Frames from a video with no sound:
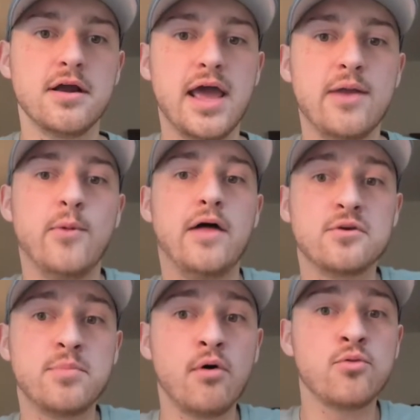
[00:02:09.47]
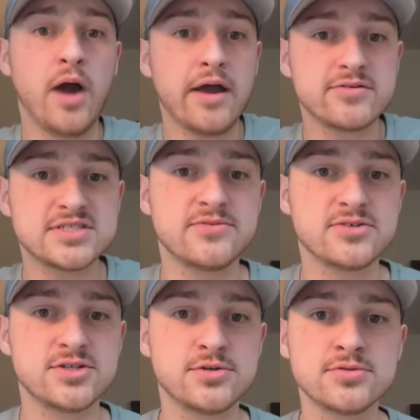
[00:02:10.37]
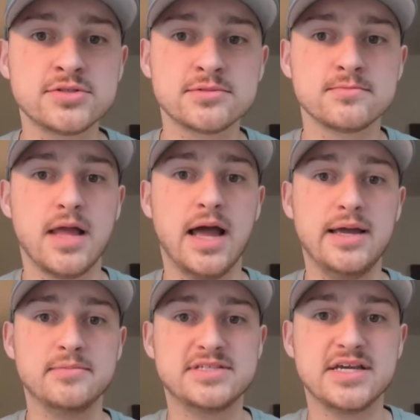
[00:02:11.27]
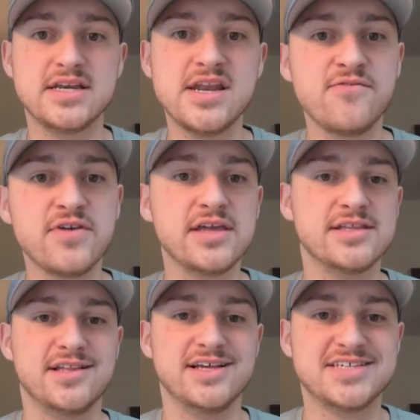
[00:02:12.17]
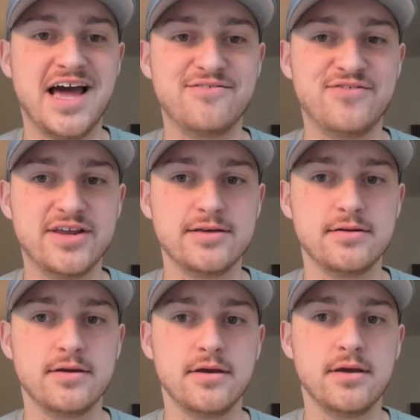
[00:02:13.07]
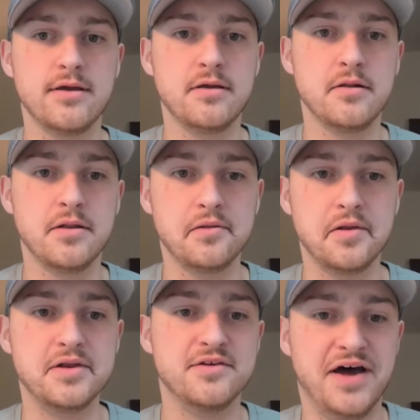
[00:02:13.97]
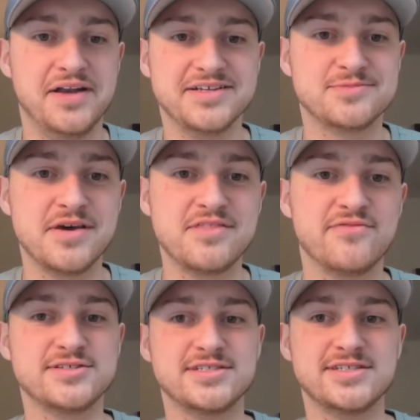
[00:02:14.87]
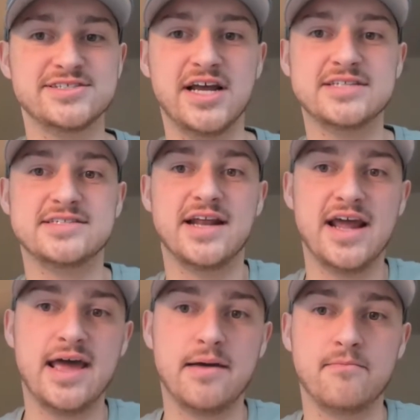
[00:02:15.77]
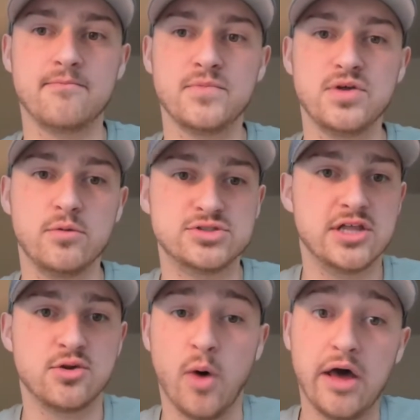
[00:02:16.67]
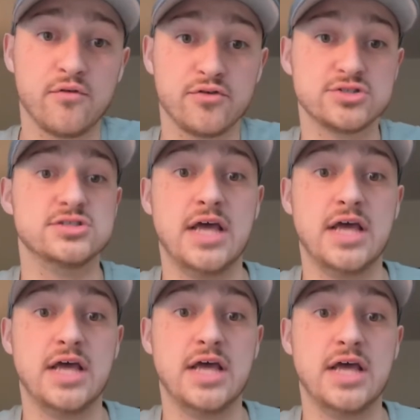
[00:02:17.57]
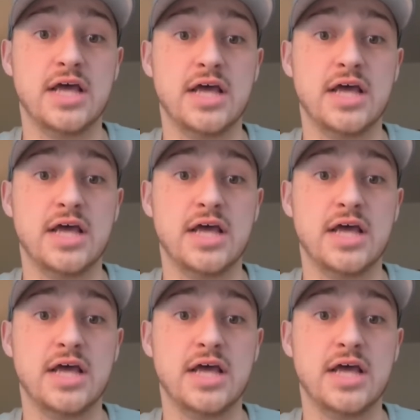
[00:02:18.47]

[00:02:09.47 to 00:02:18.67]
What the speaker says: And while they're both wide receiver 2s, I am significantly less confident in Devonta Smith versus the Jets than I am, Jaylen Waddle versus anybody.